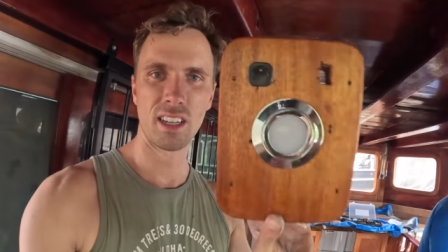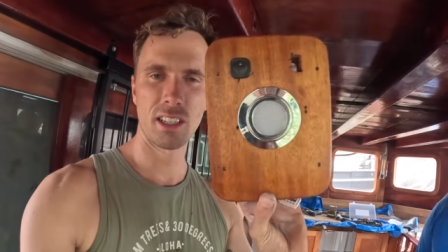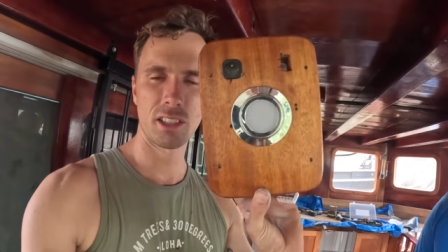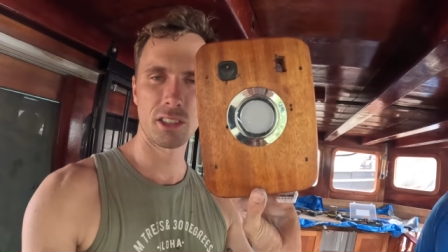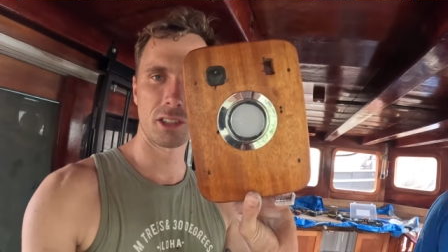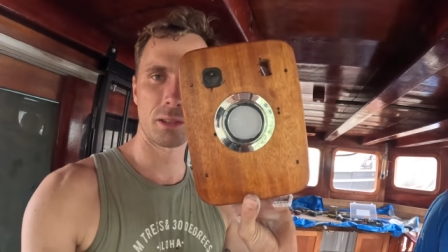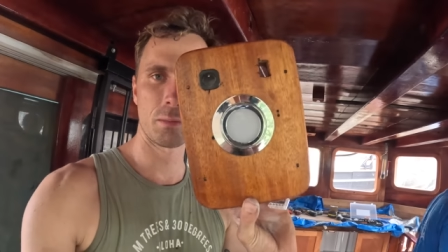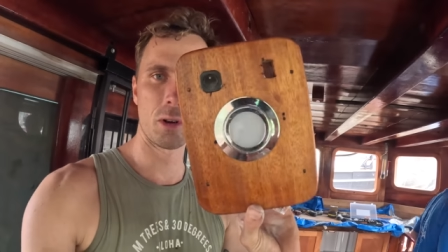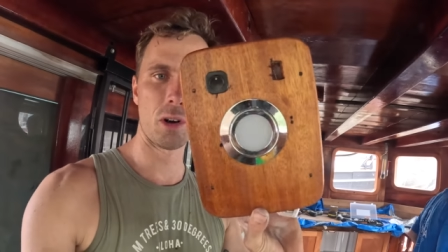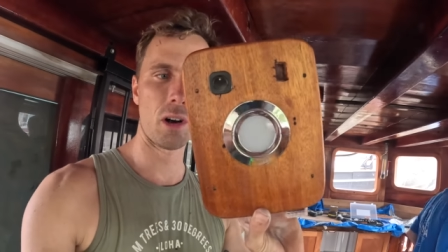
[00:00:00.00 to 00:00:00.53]

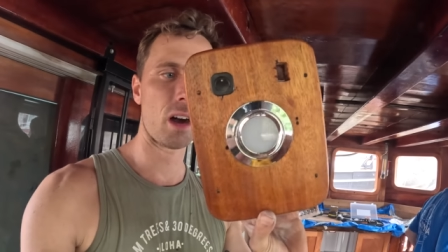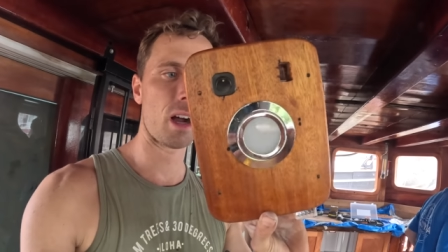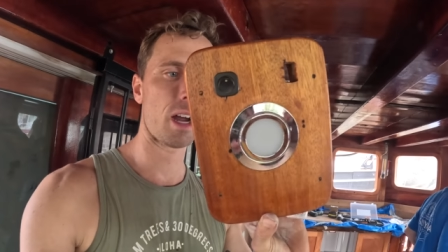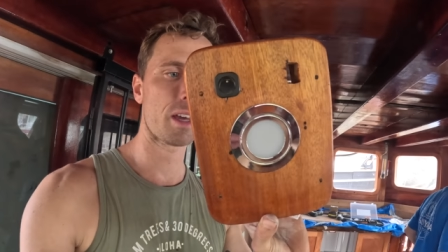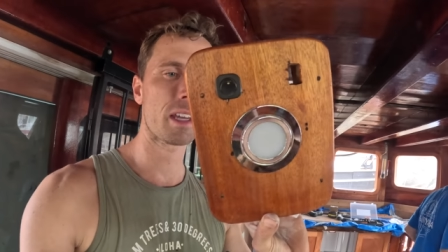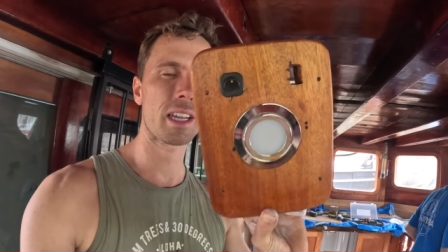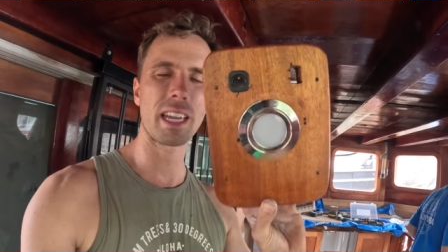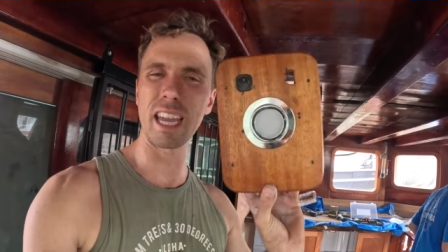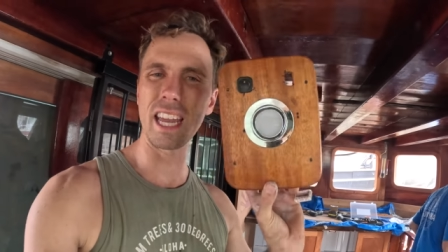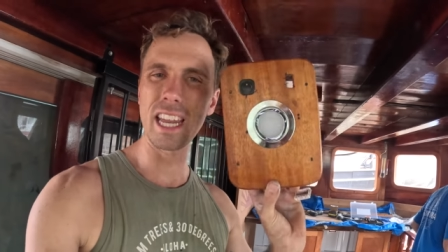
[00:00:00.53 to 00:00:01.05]
Small, I
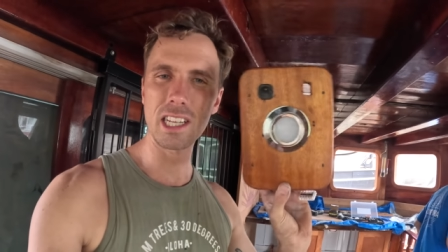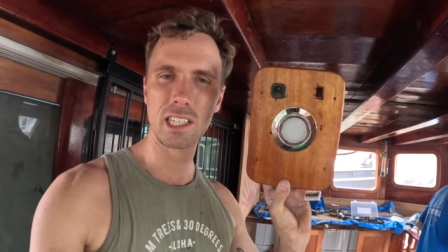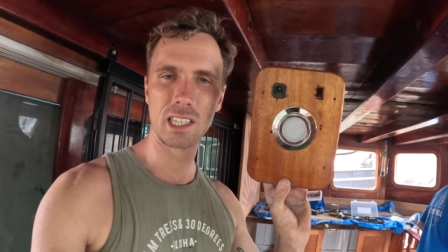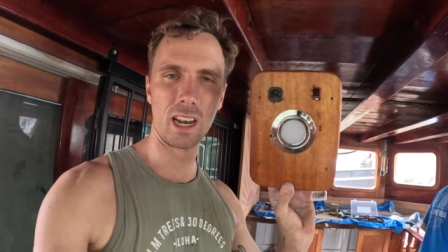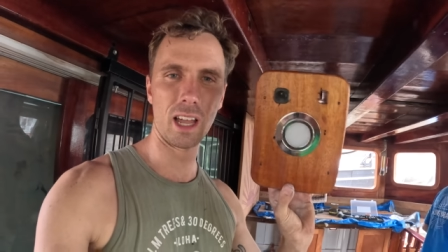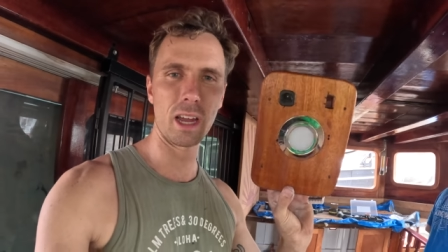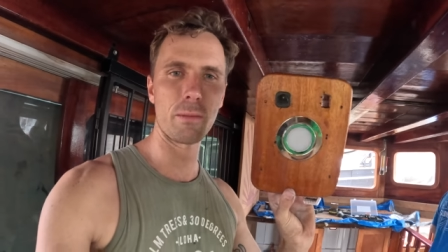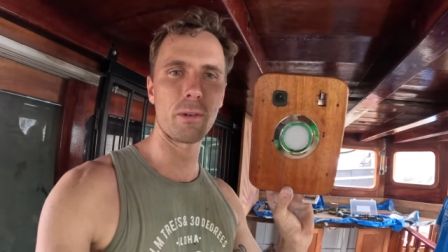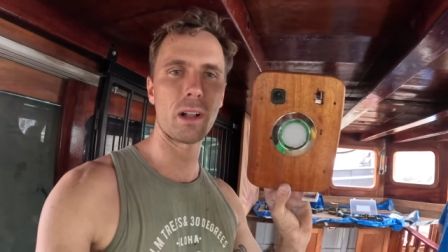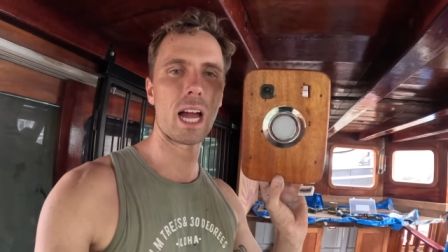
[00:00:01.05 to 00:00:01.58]
think each
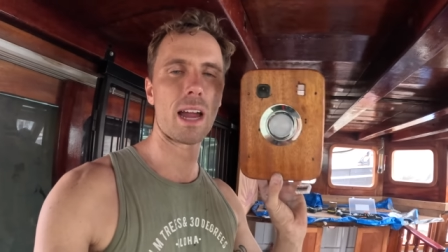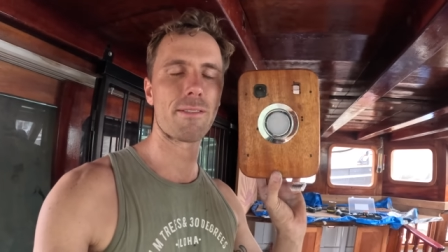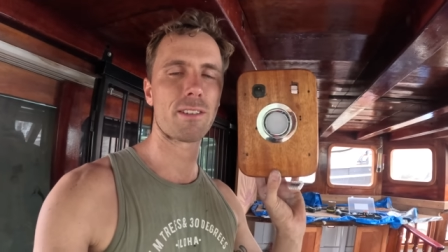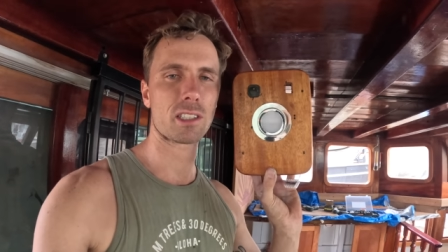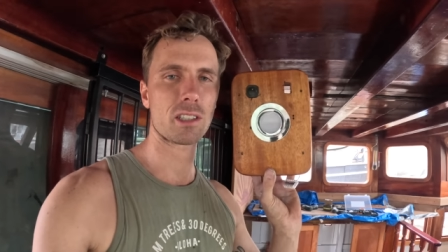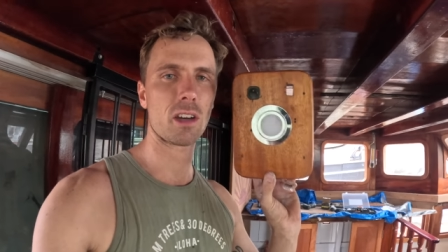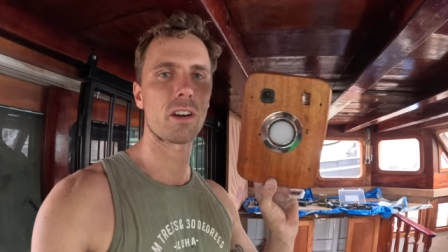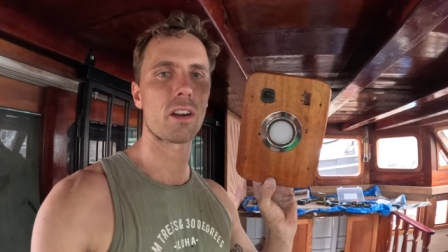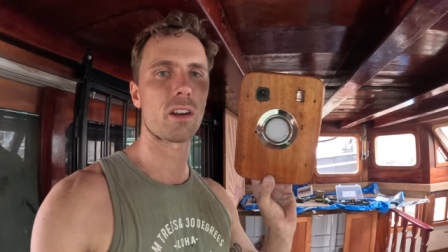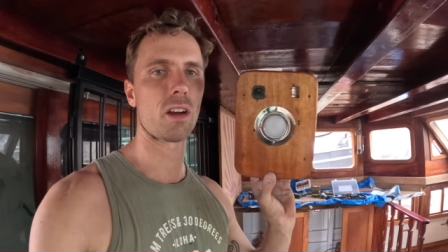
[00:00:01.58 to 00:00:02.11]
light will have
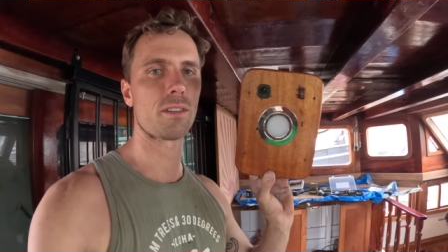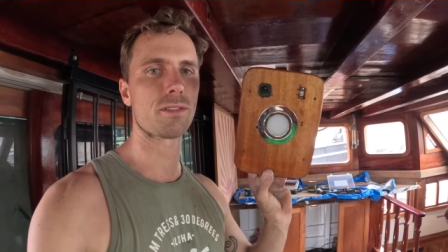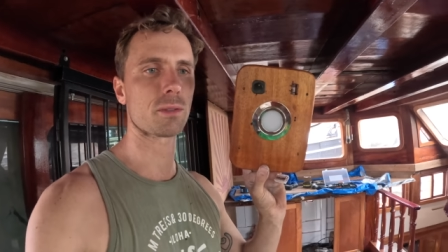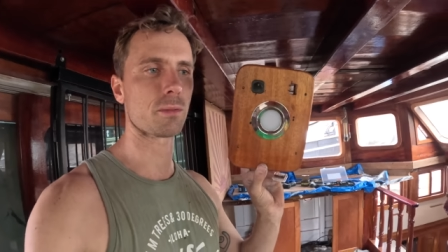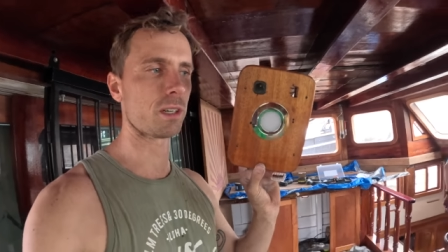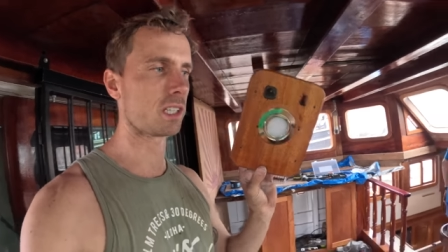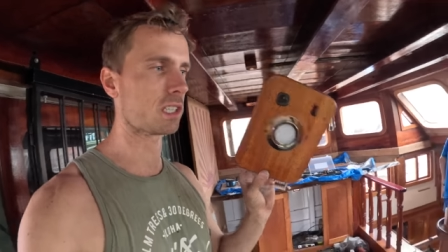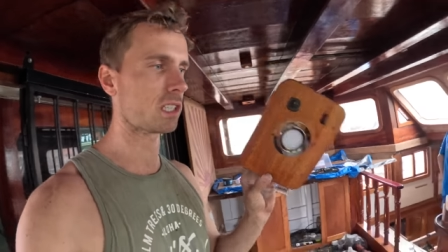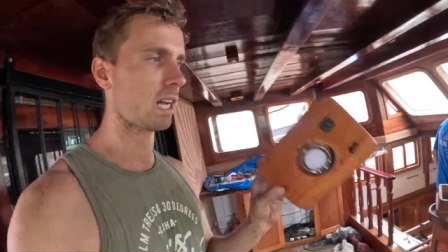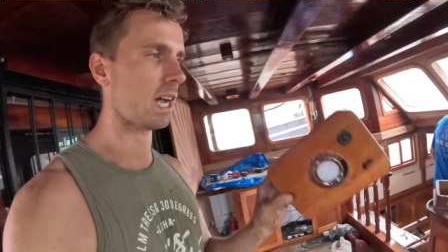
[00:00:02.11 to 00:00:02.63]
its on and off switch